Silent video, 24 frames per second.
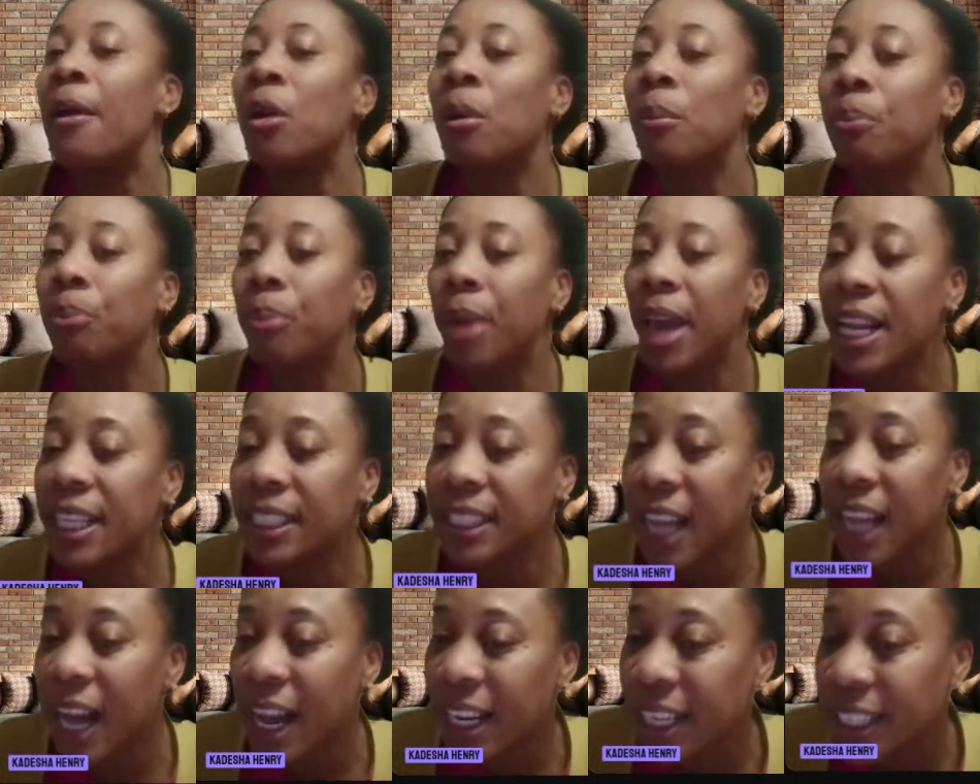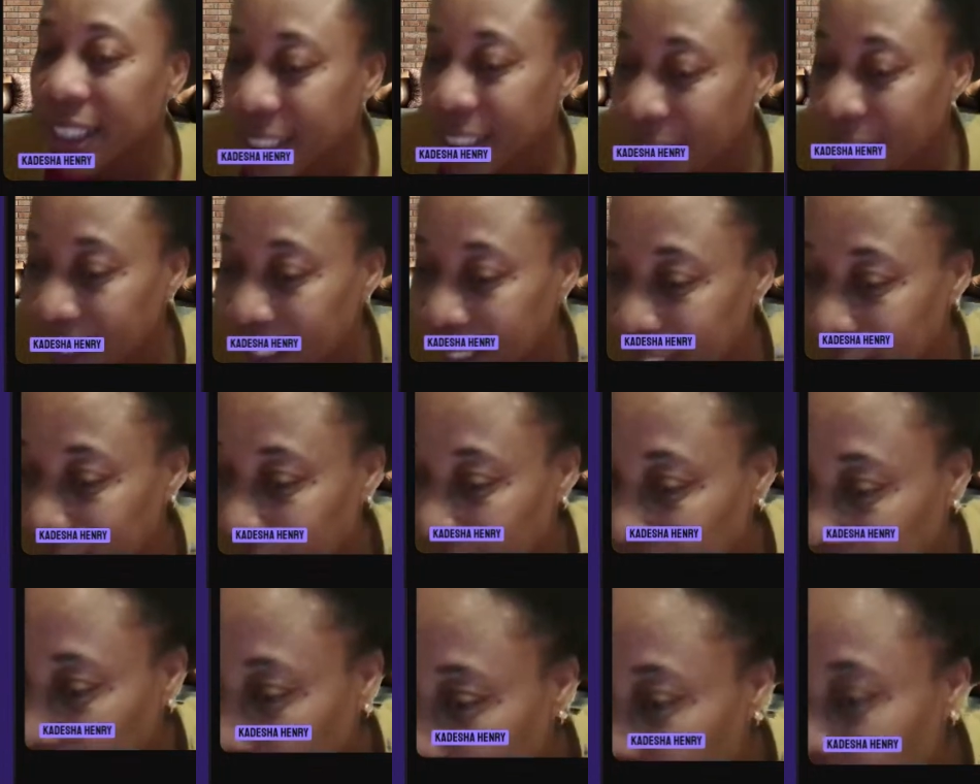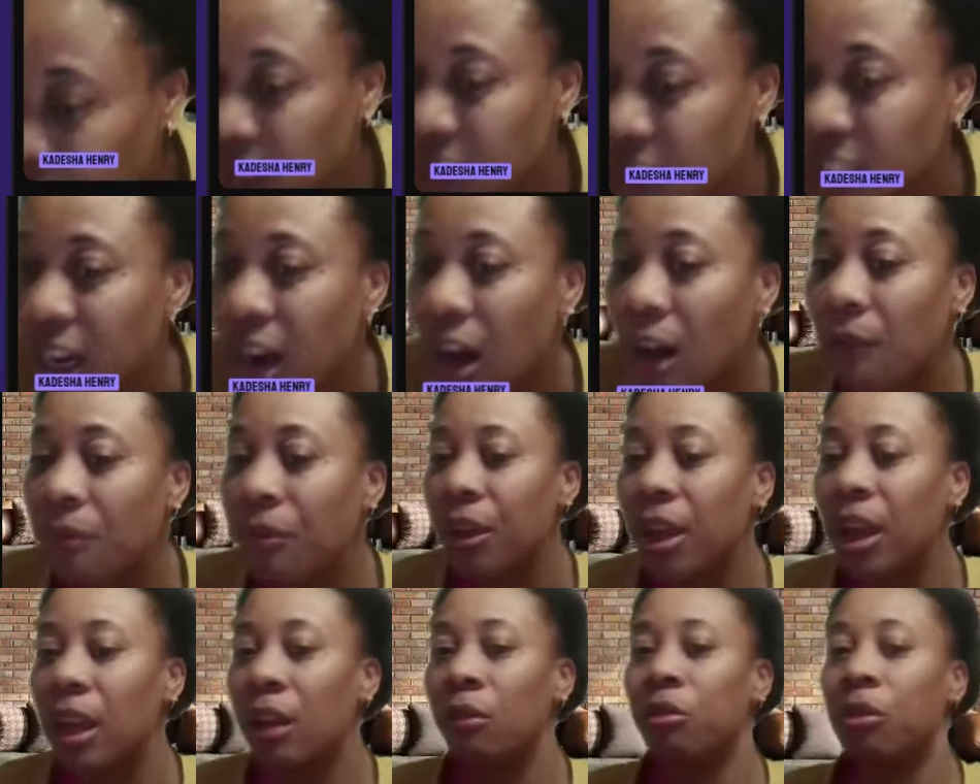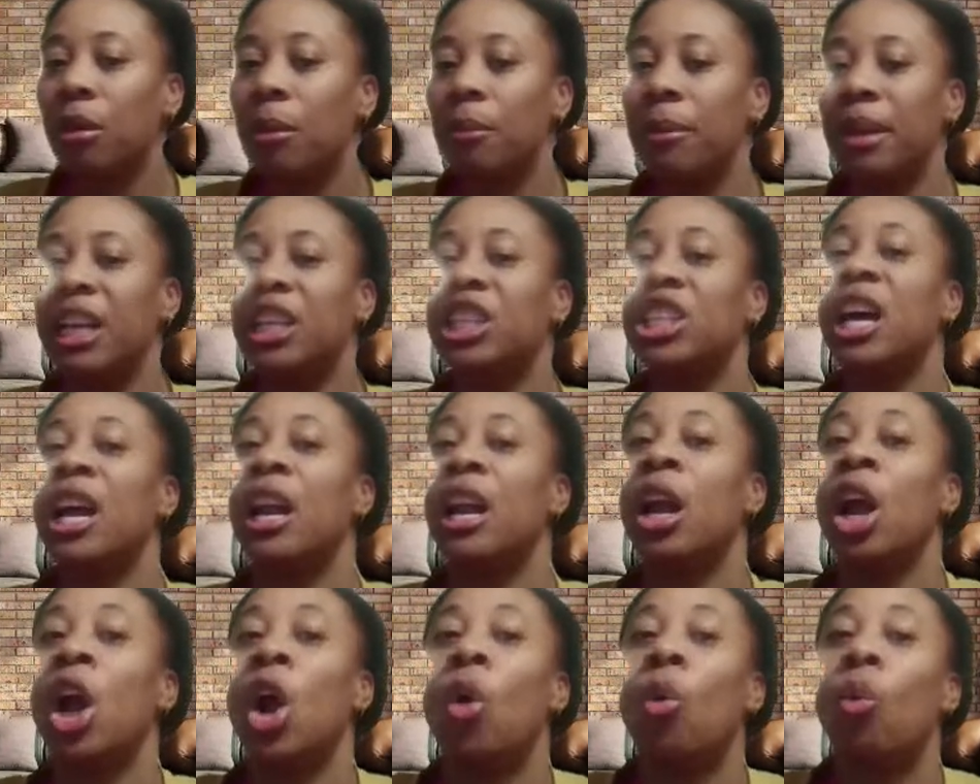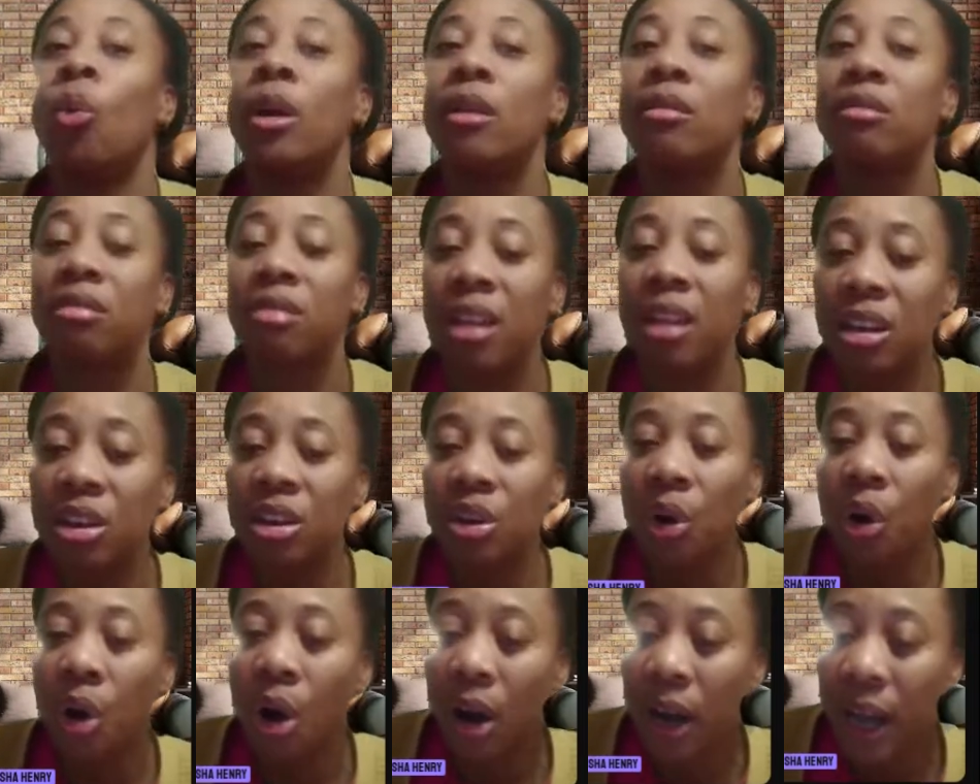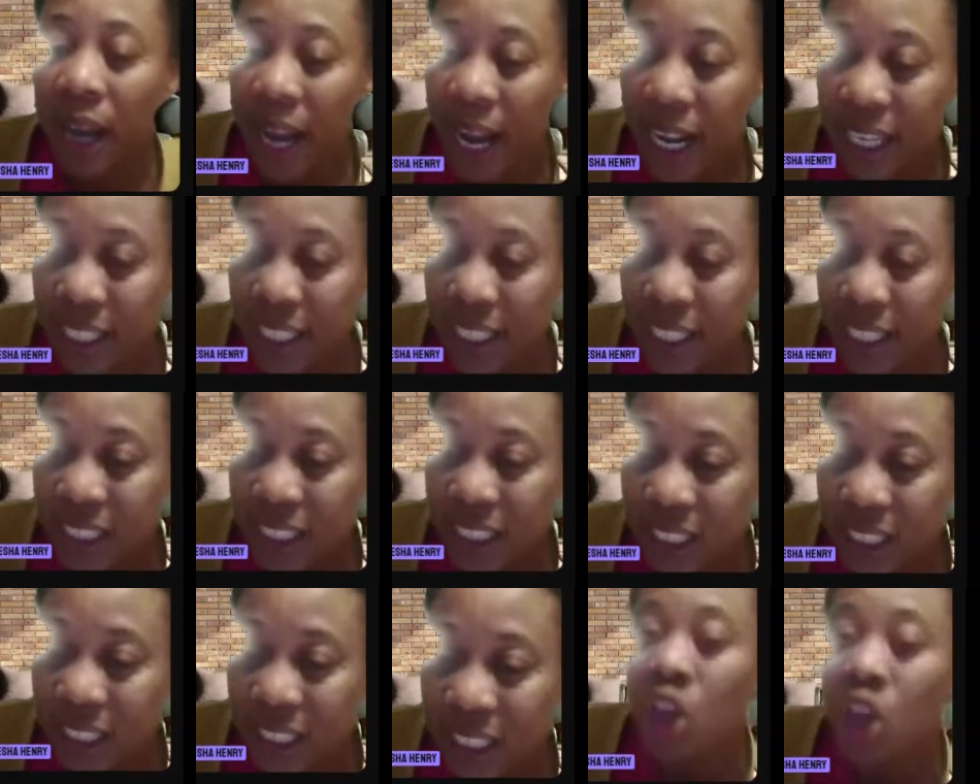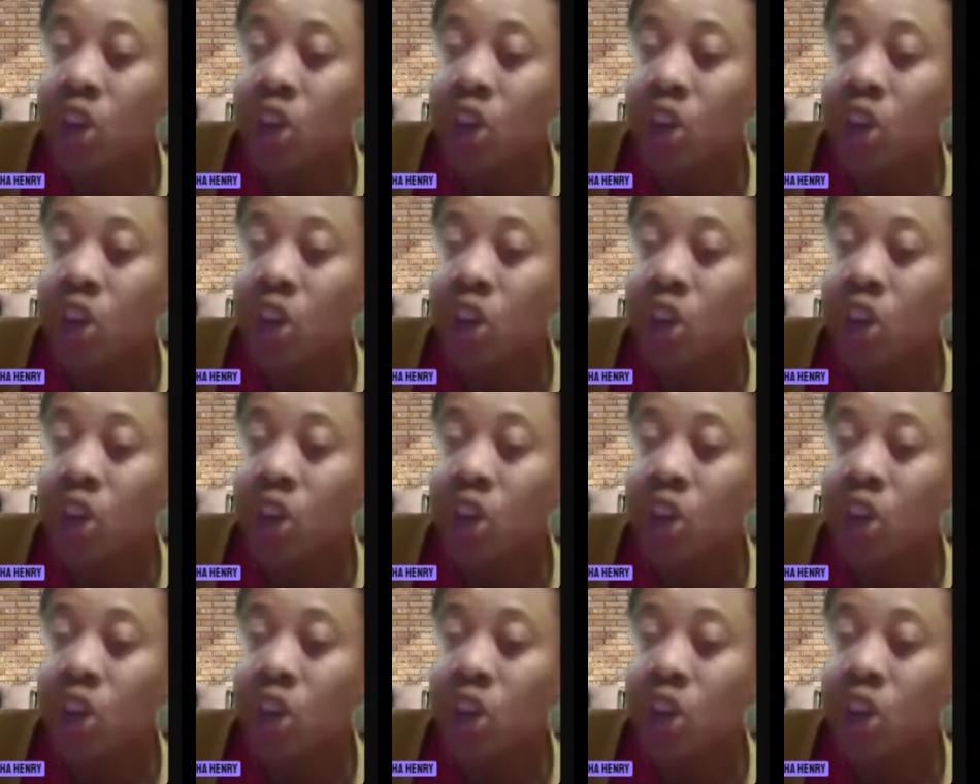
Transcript: Based on the sensitivity of the information within the organization,